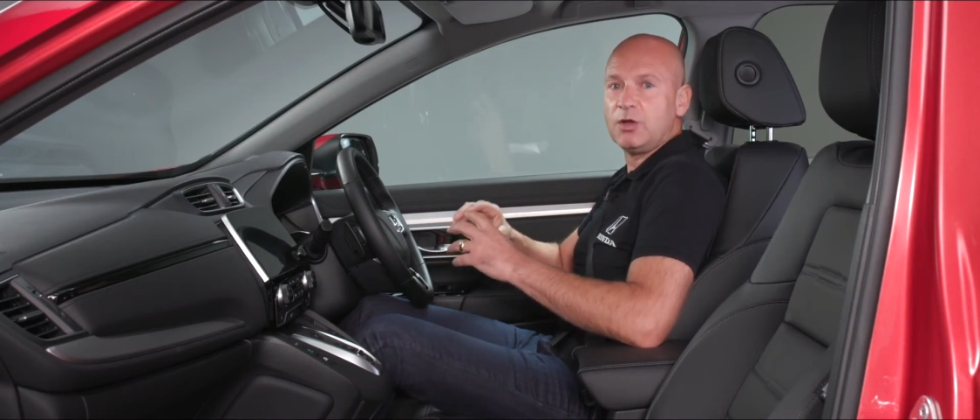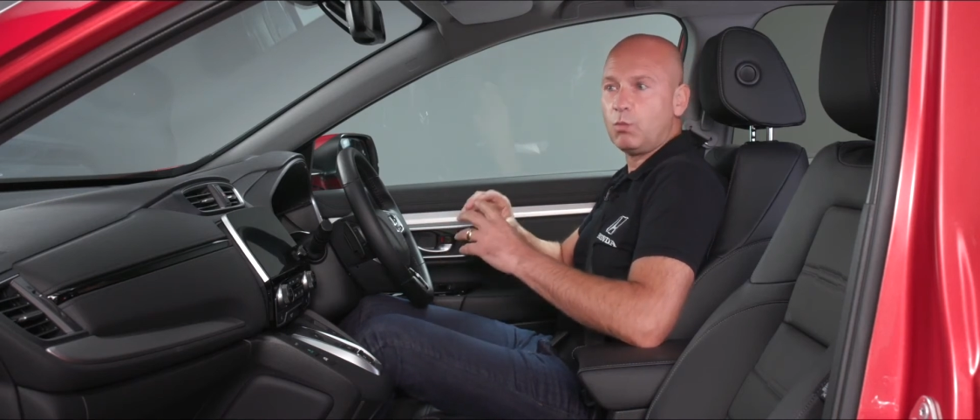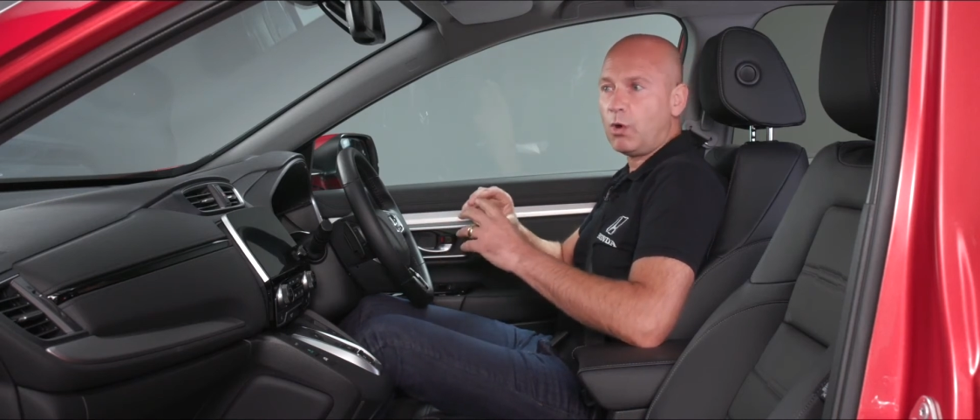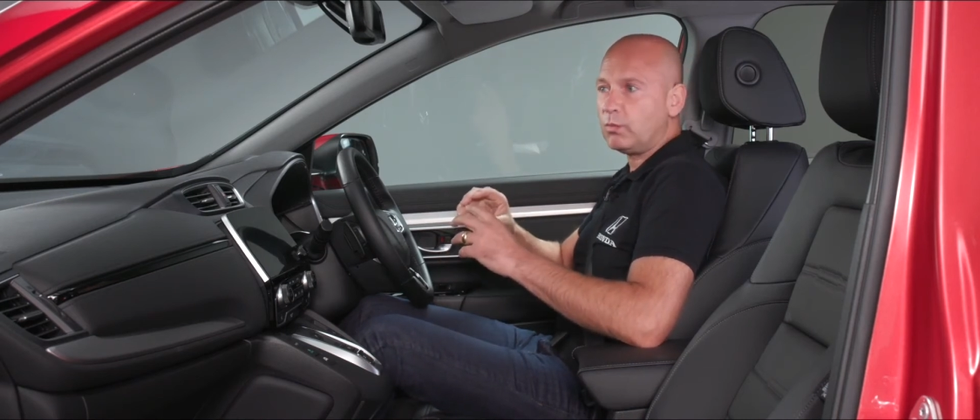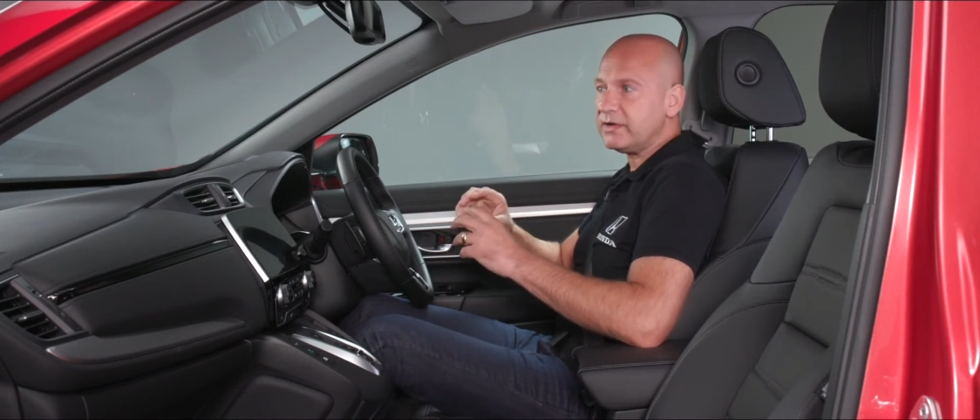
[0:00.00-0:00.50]

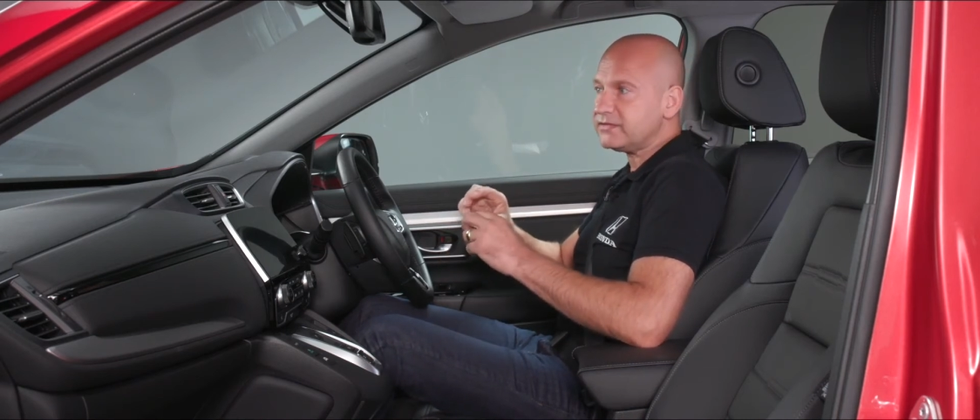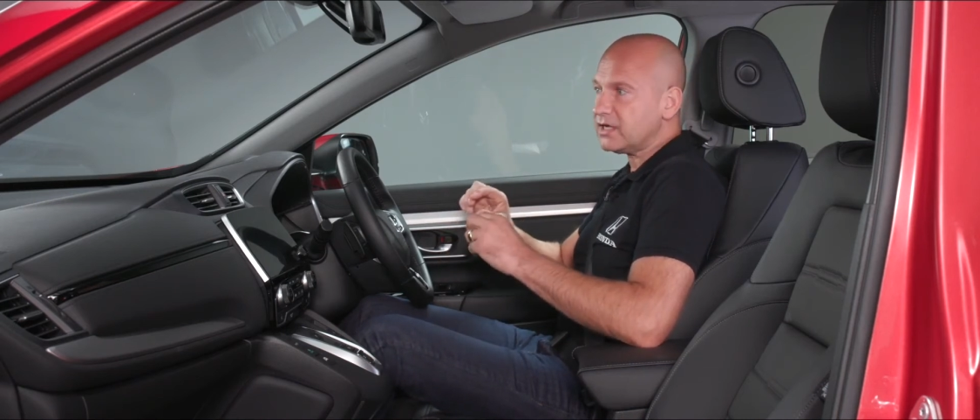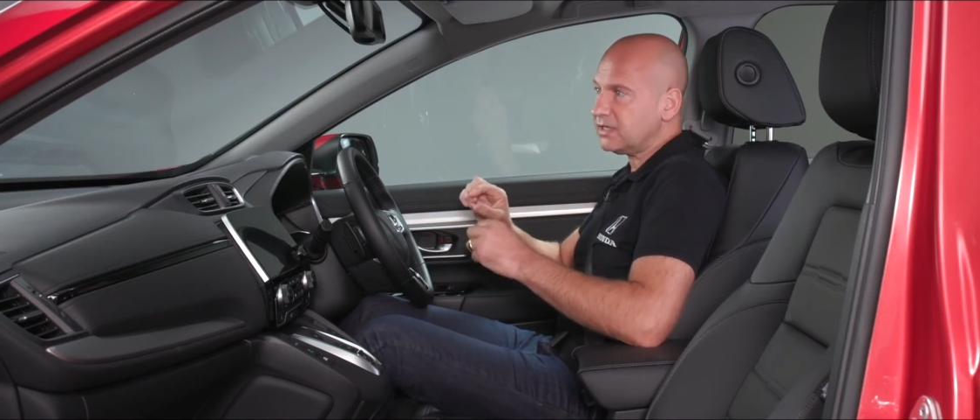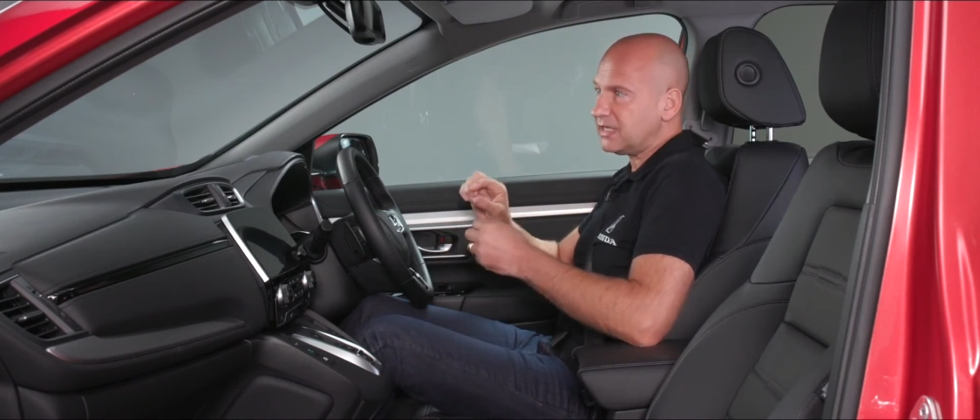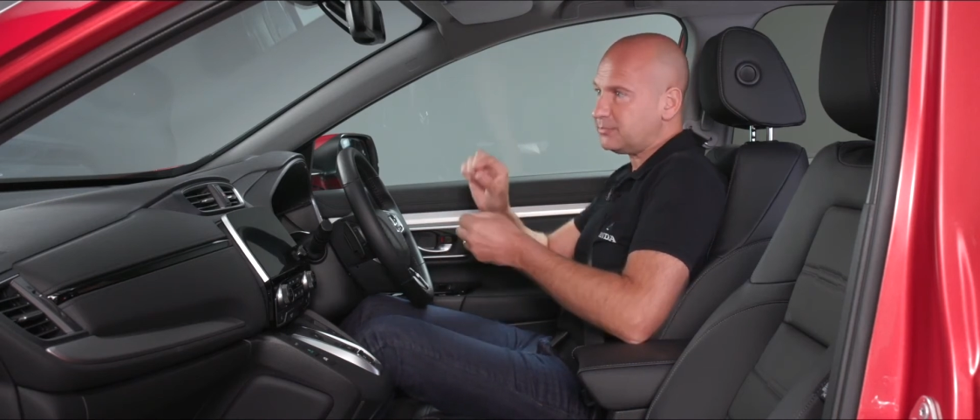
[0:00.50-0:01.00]
What we've
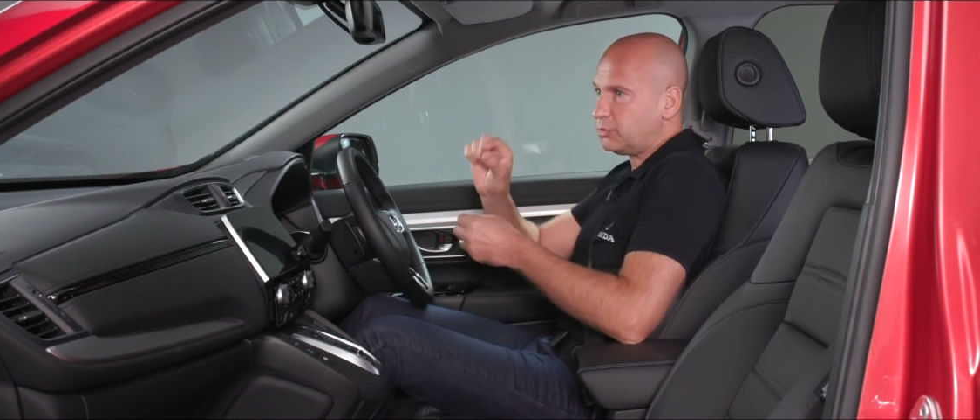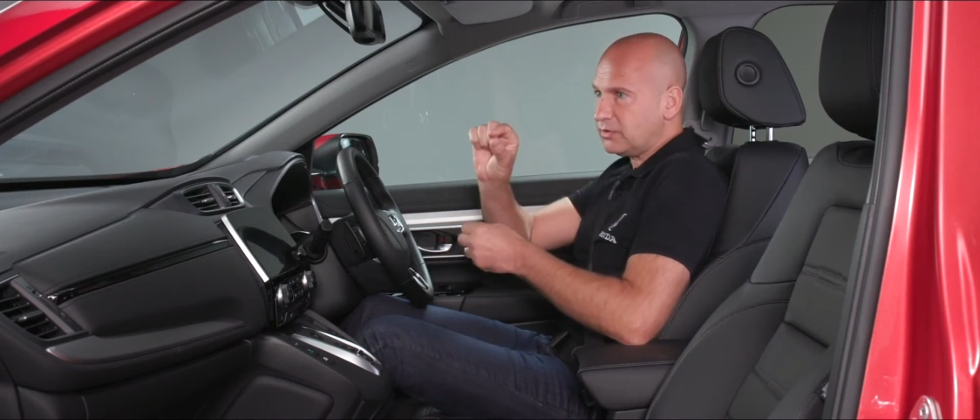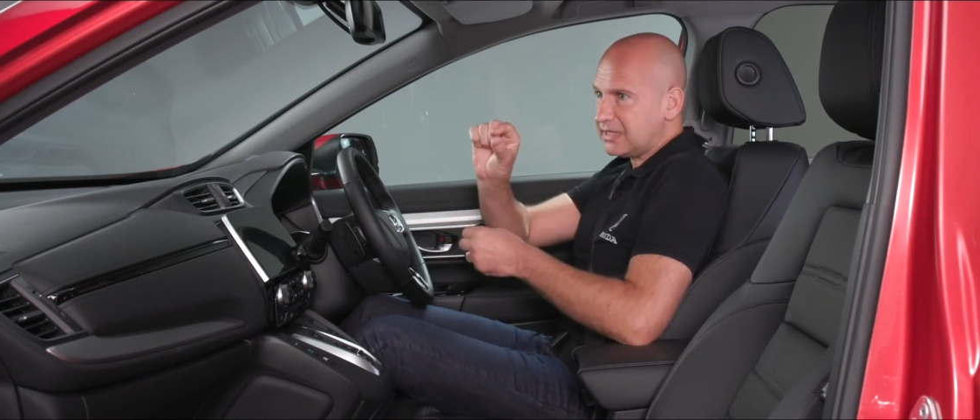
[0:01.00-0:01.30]
done is put